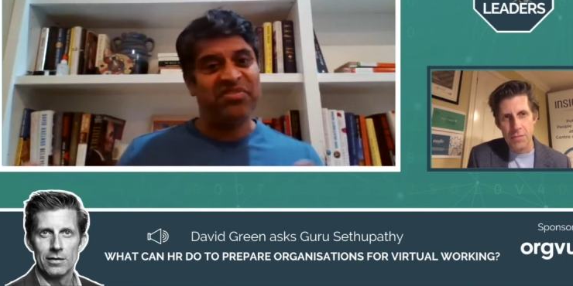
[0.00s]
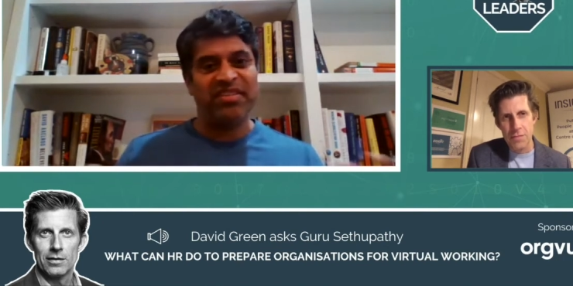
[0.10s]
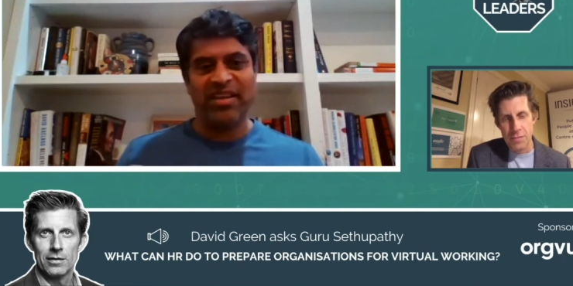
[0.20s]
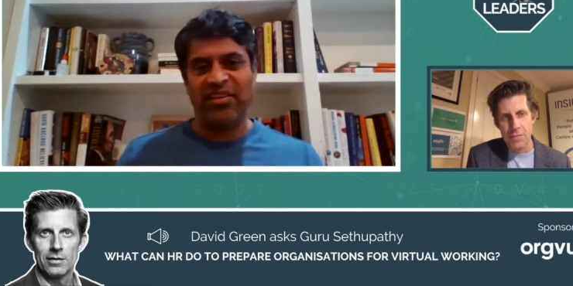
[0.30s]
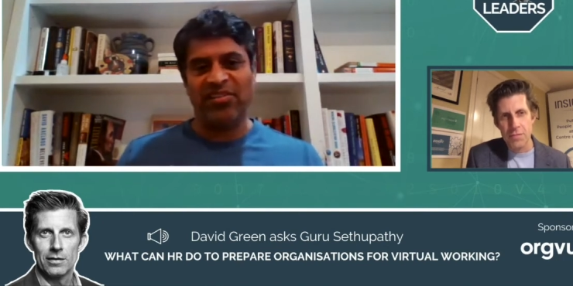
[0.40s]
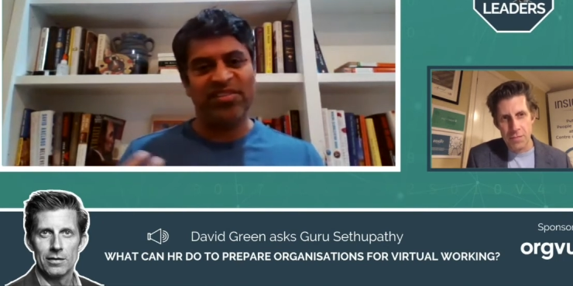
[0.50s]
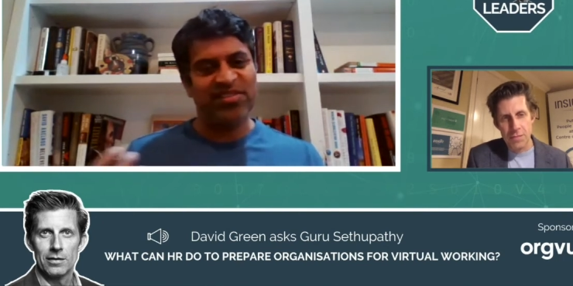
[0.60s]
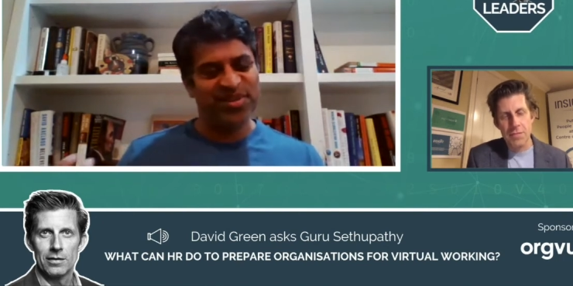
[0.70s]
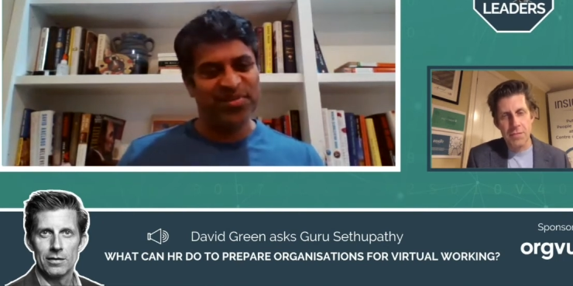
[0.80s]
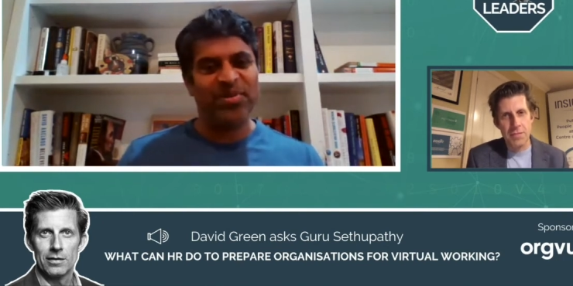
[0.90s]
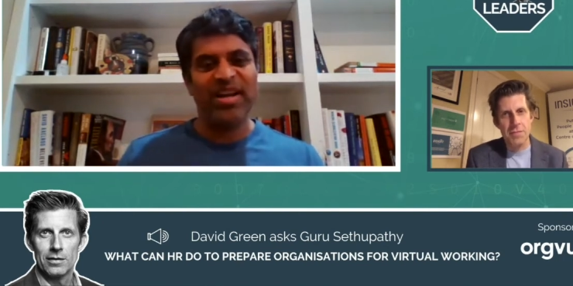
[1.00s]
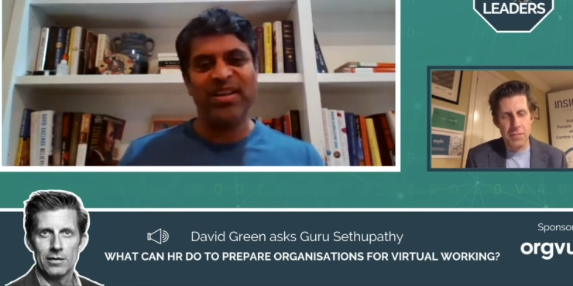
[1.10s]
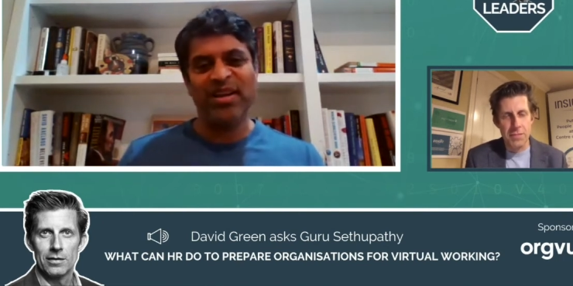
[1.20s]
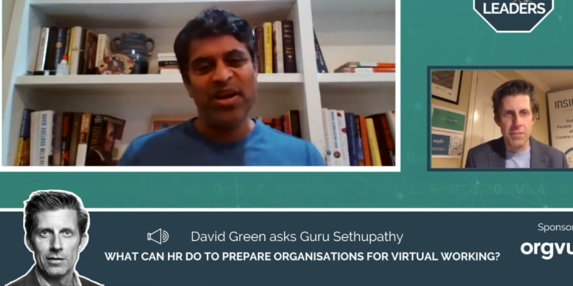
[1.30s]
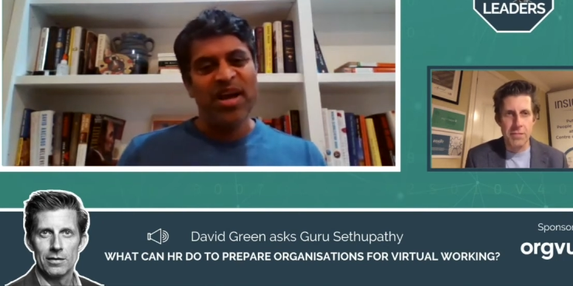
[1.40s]
Speaker 1: different things,
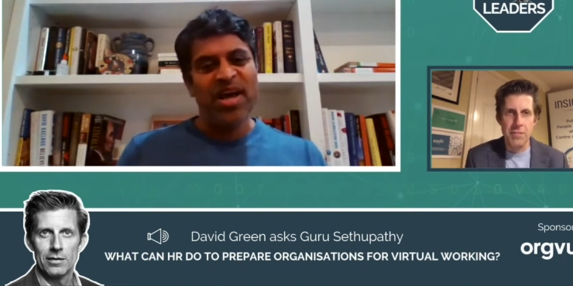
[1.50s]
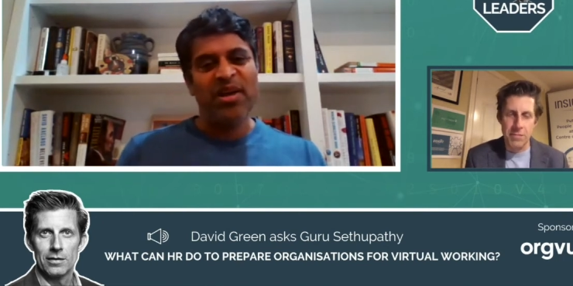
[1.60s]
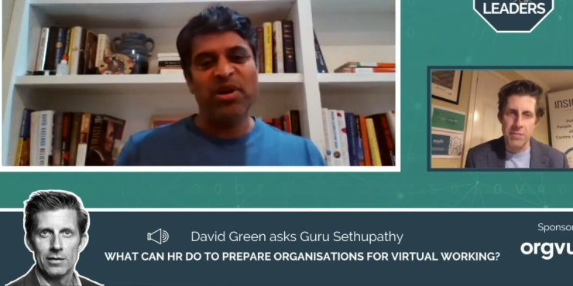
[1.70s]
right? And,